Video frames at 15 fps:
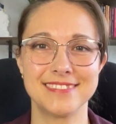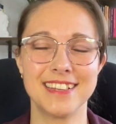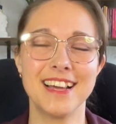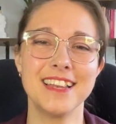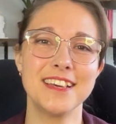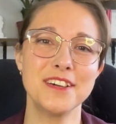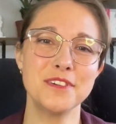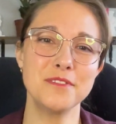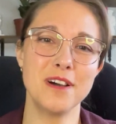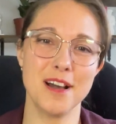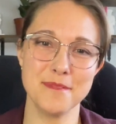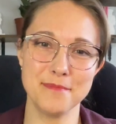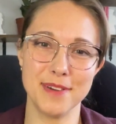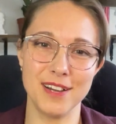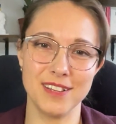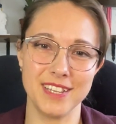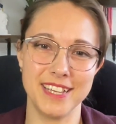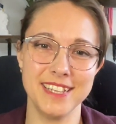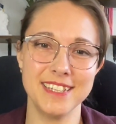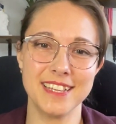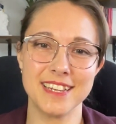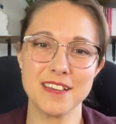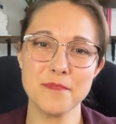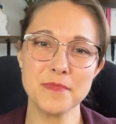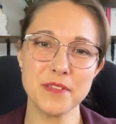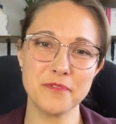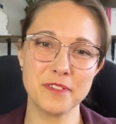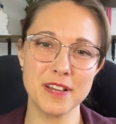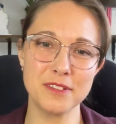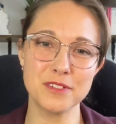Hello, I'm Marlene and I'm the
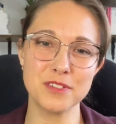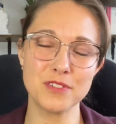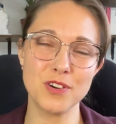founder